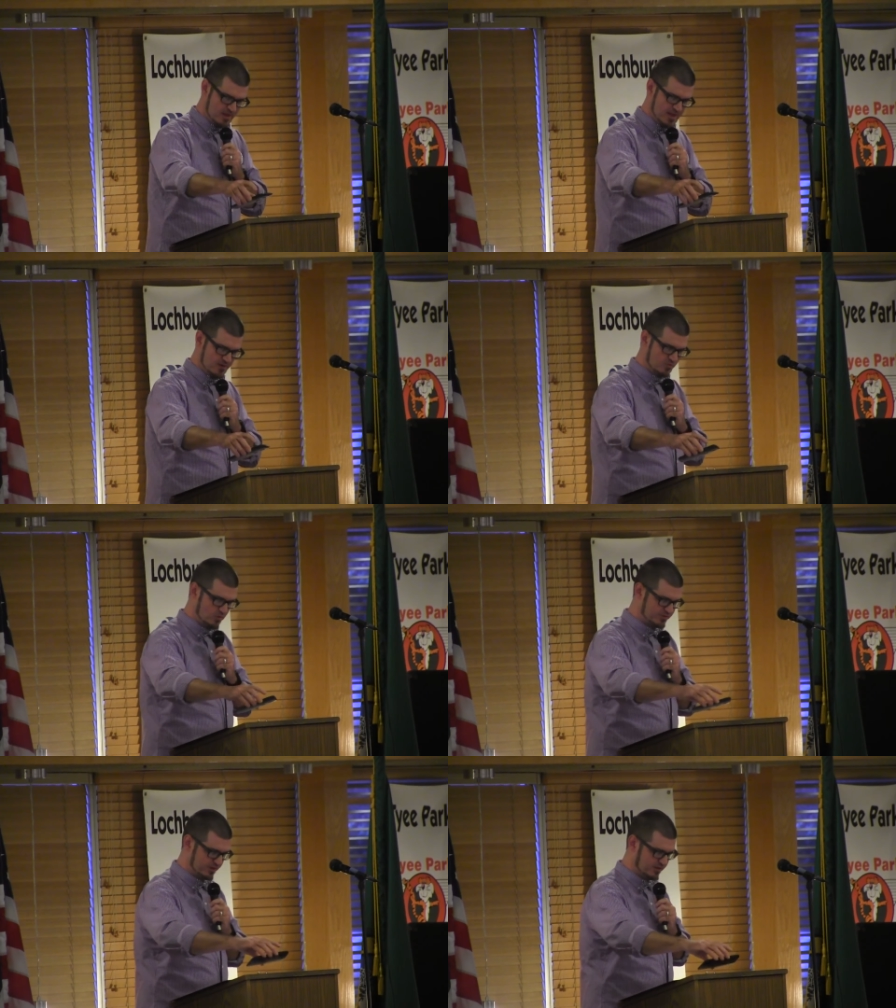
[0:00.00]
and
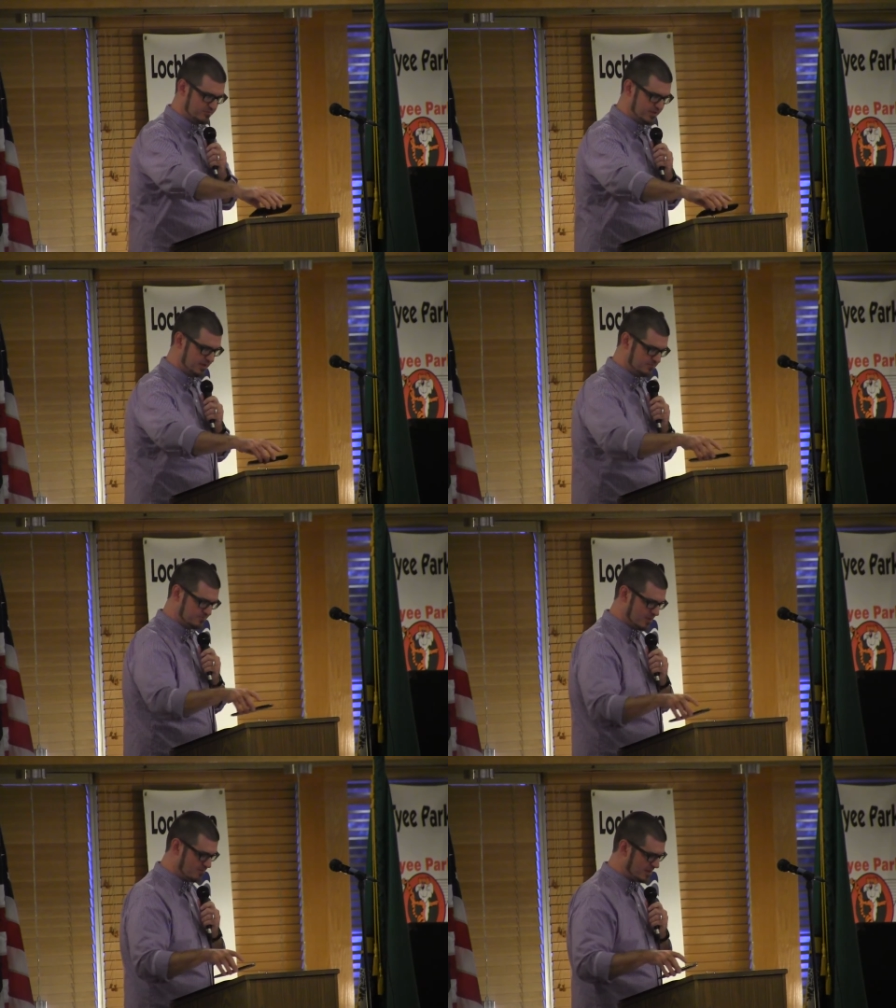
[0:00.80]
what they're going to be.
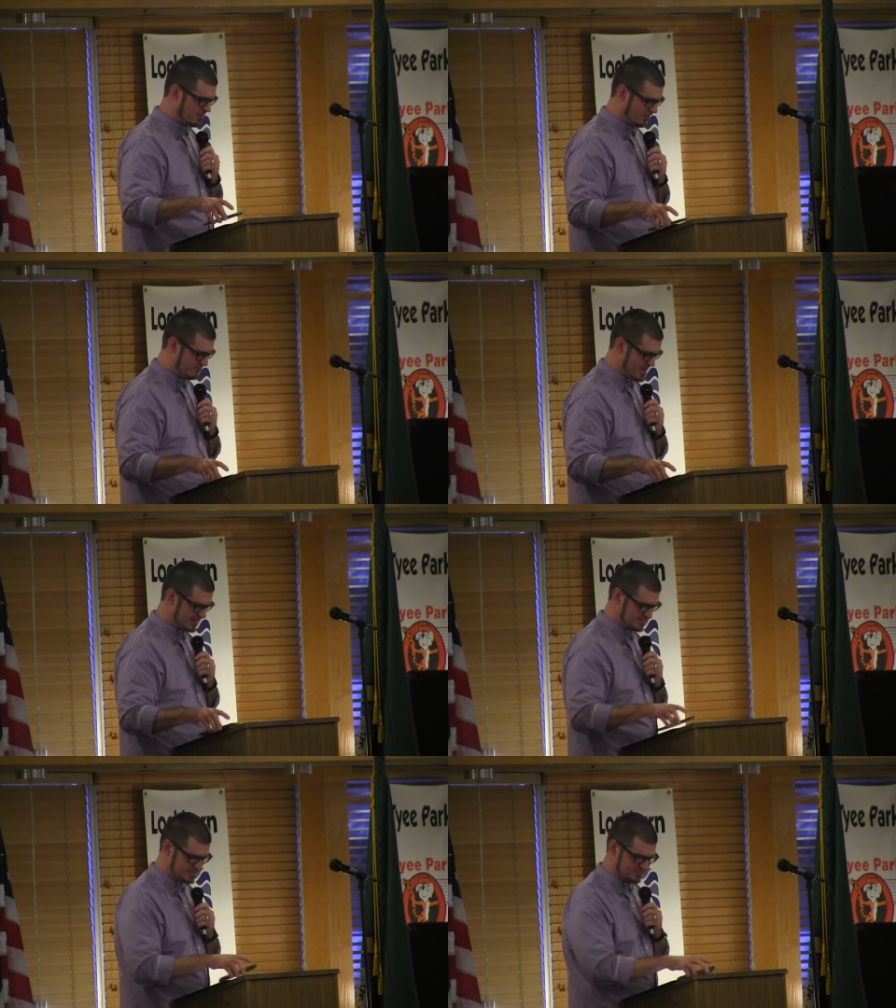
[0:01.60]
A big part of
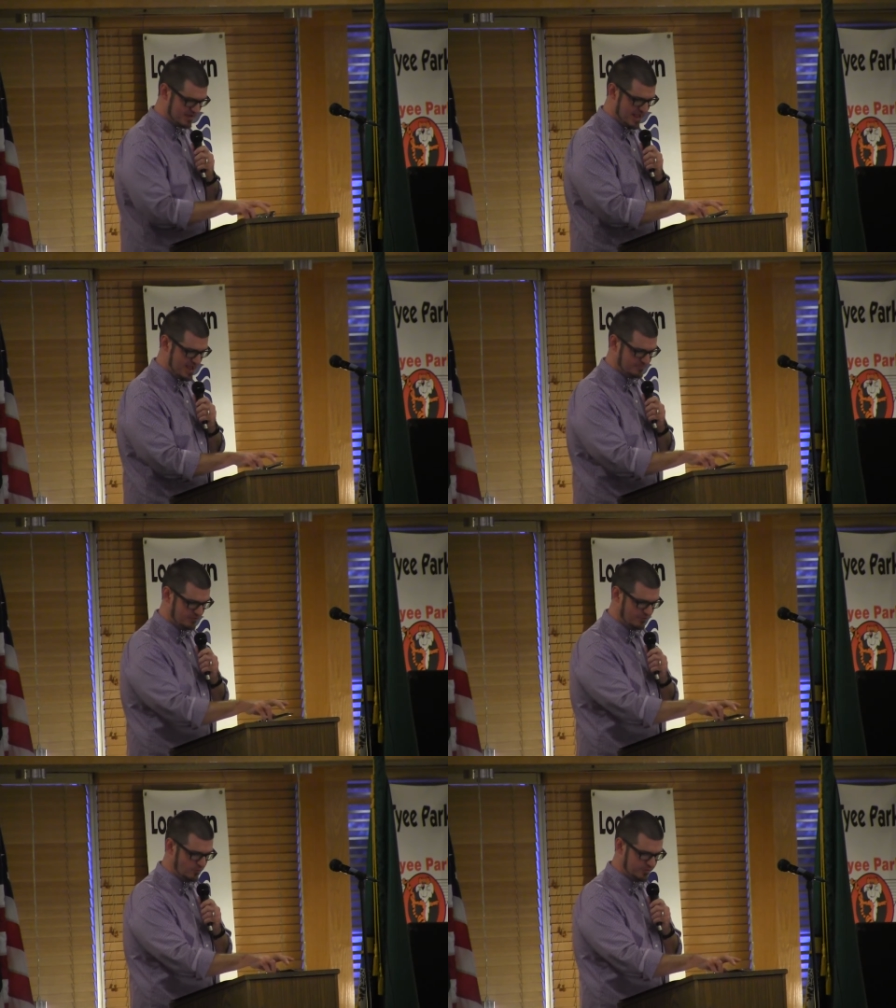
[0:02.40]
making this event happen
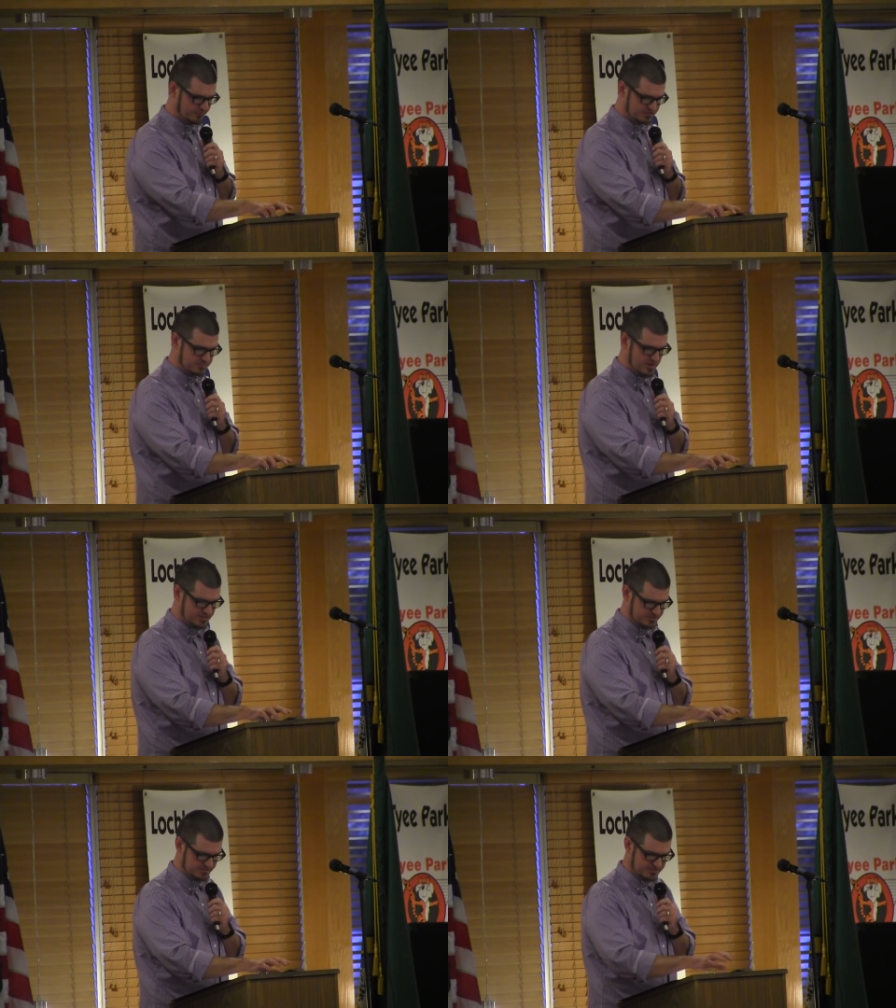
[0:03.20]
are the wonderful
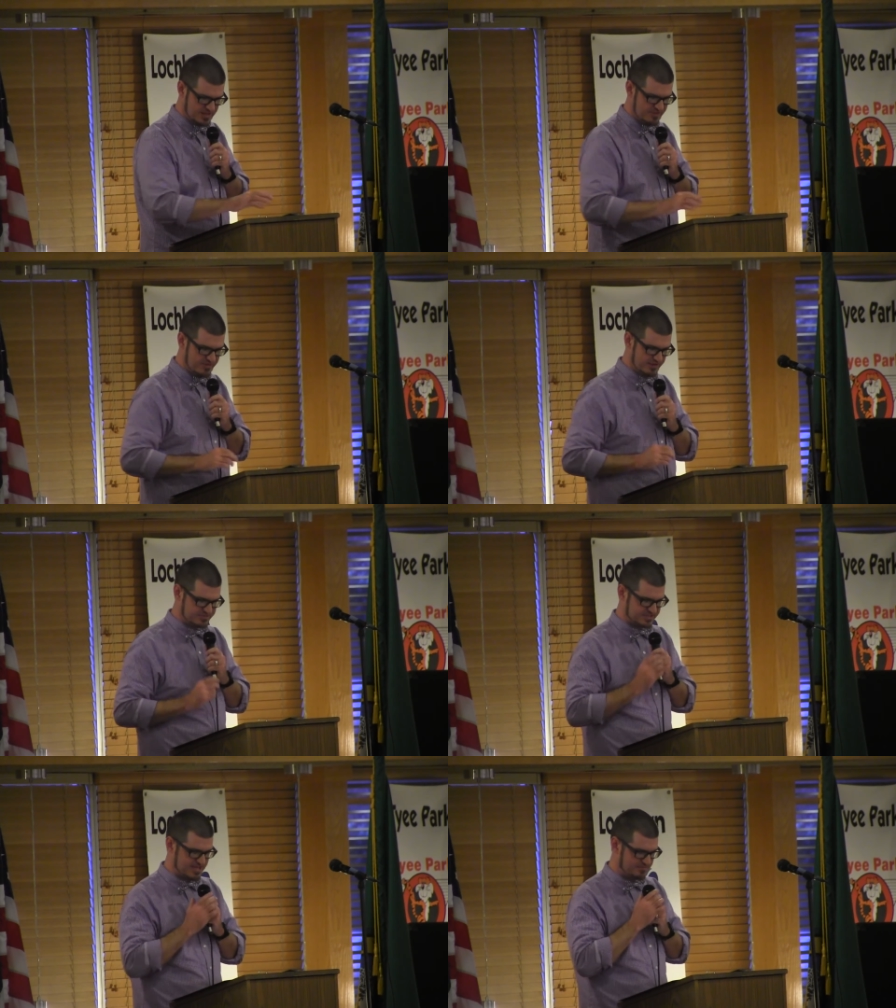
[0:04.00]
sponsors that have
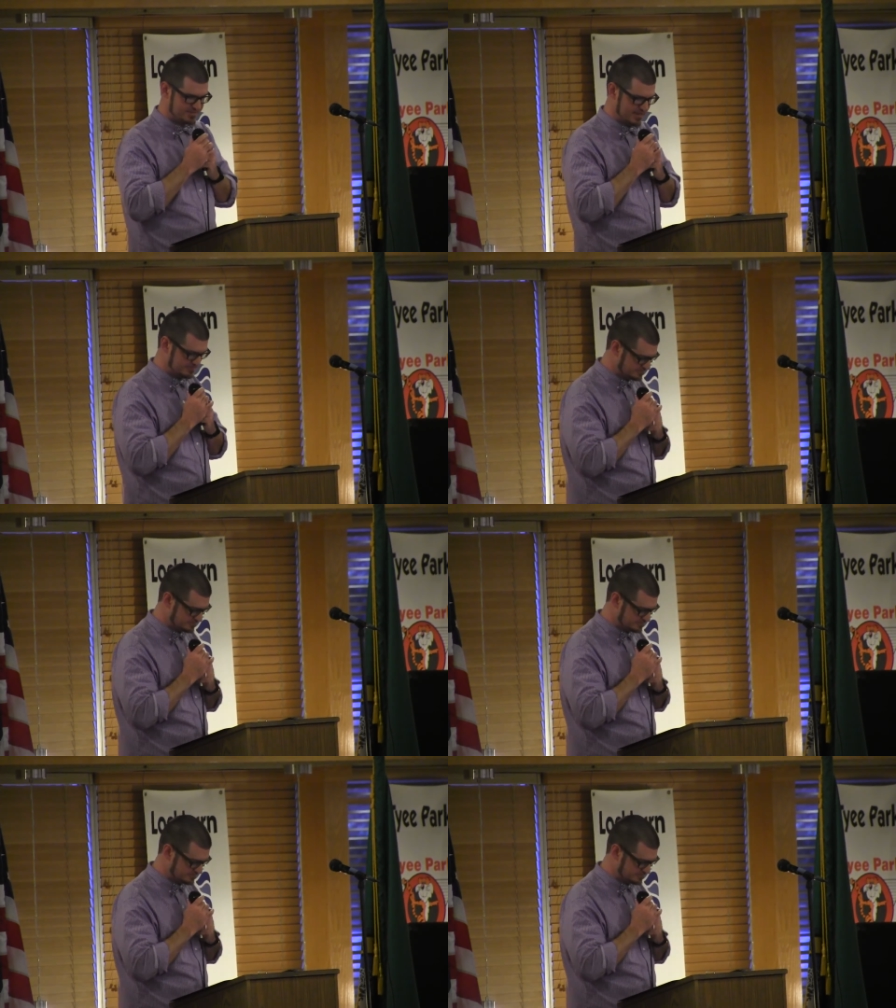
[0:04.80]
stepped up